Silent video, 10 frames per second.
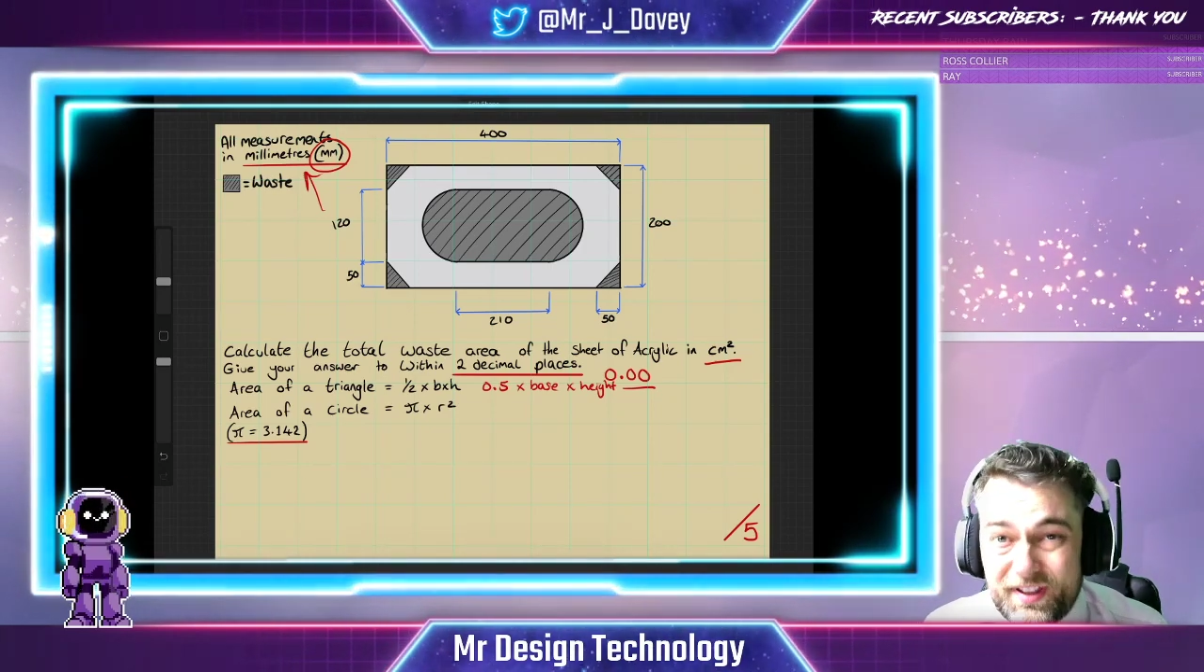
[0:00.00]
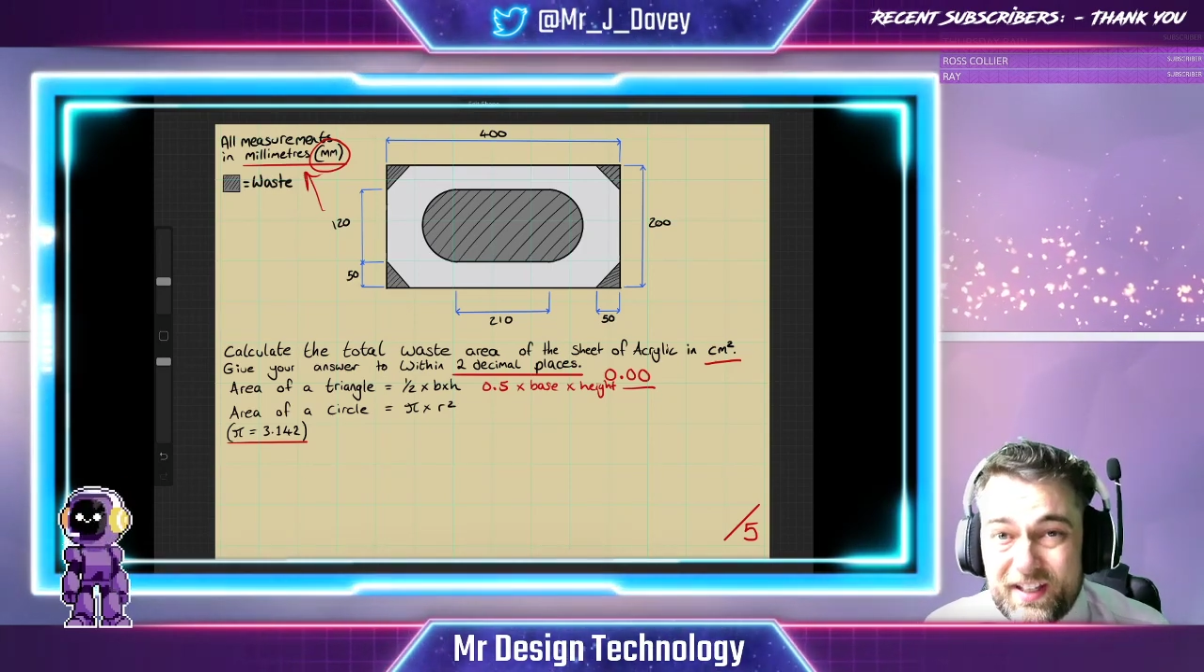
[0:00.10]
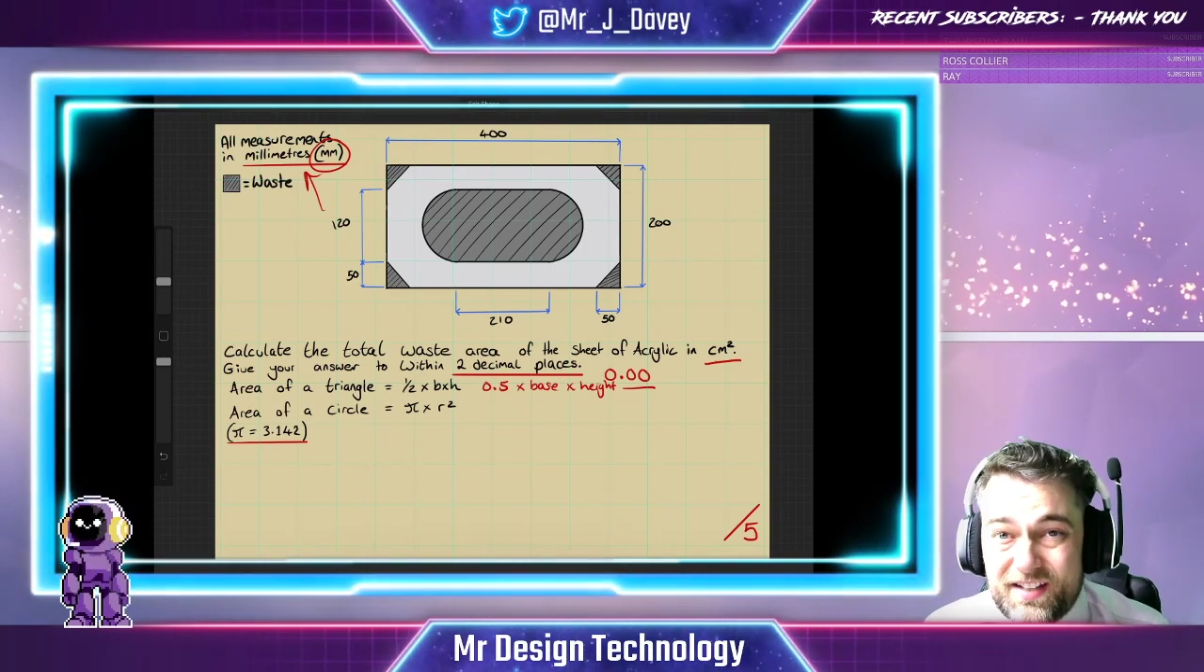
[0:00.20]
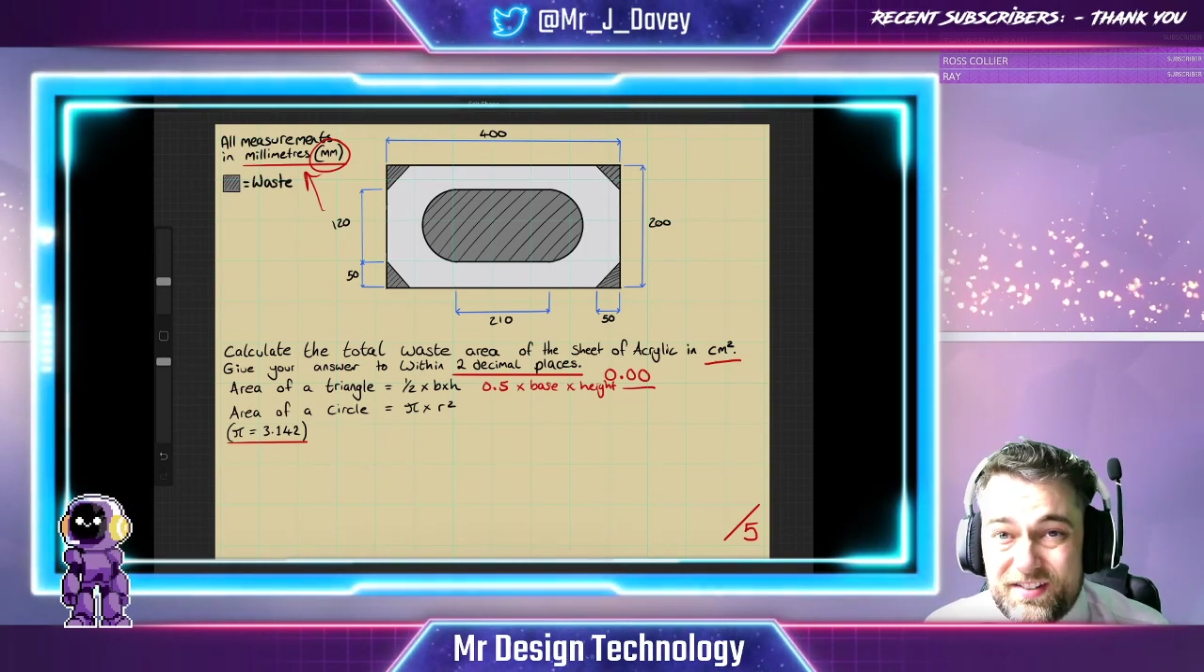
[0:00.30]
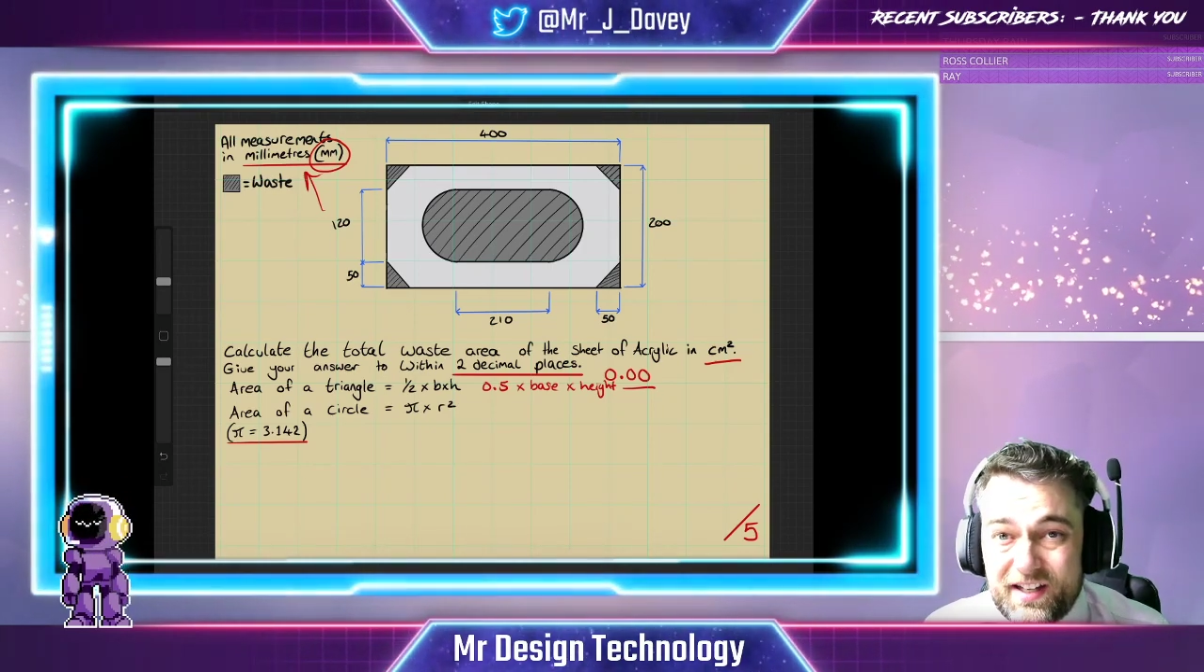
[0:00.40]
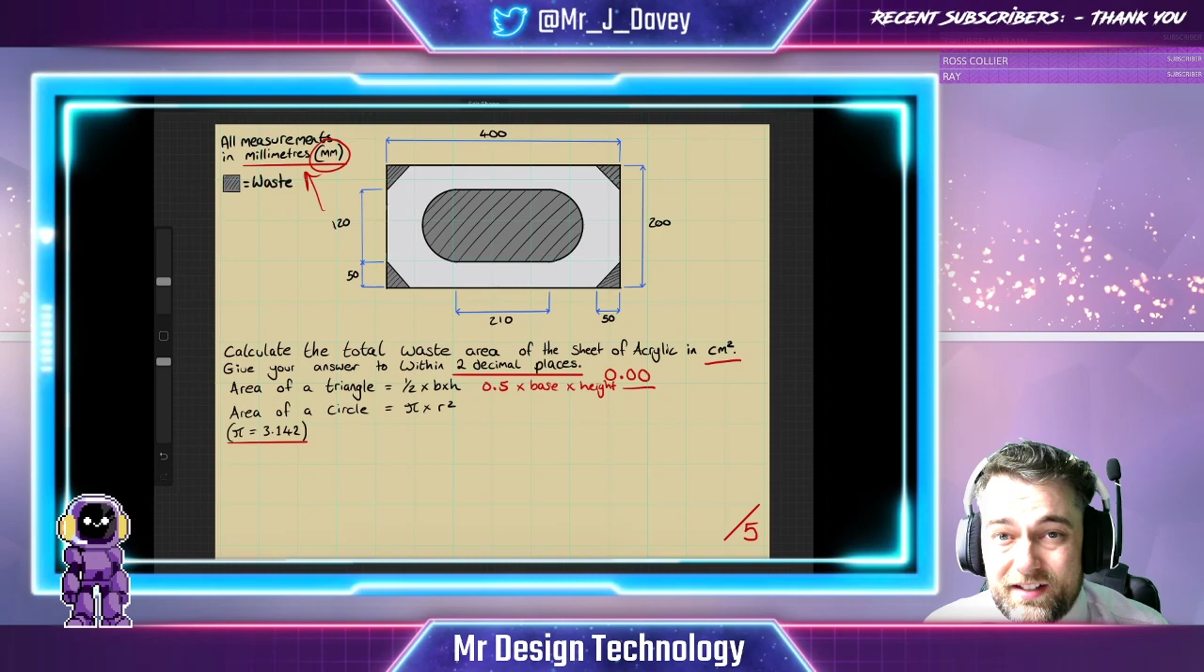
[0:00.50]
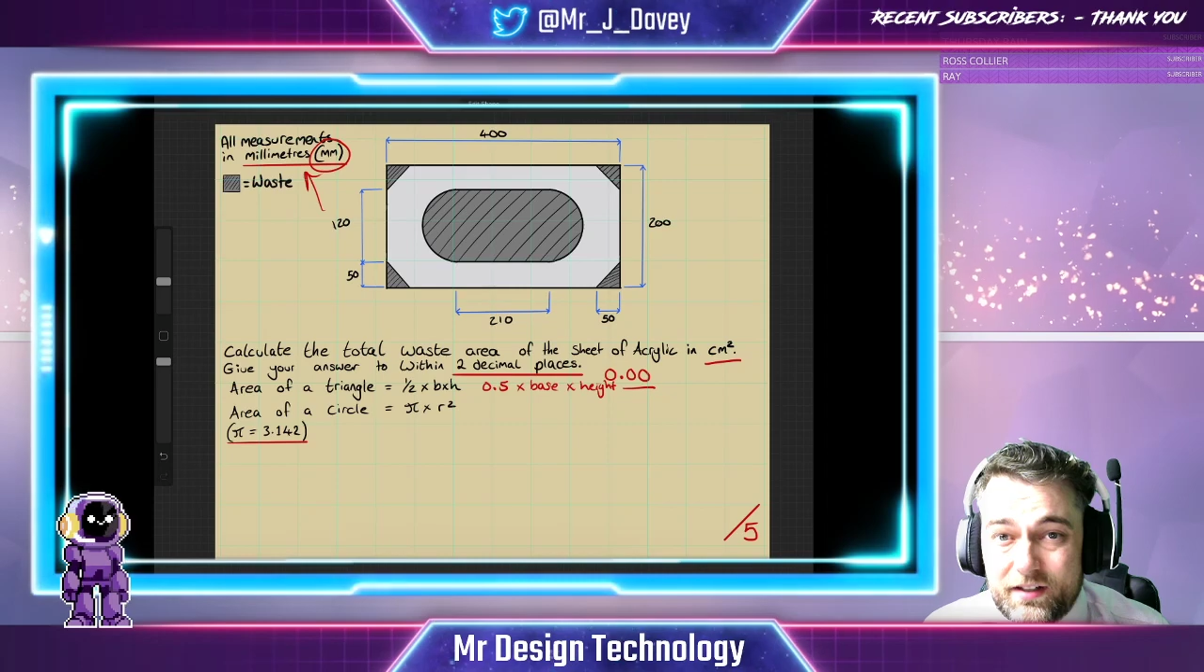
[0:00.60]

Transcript: that said,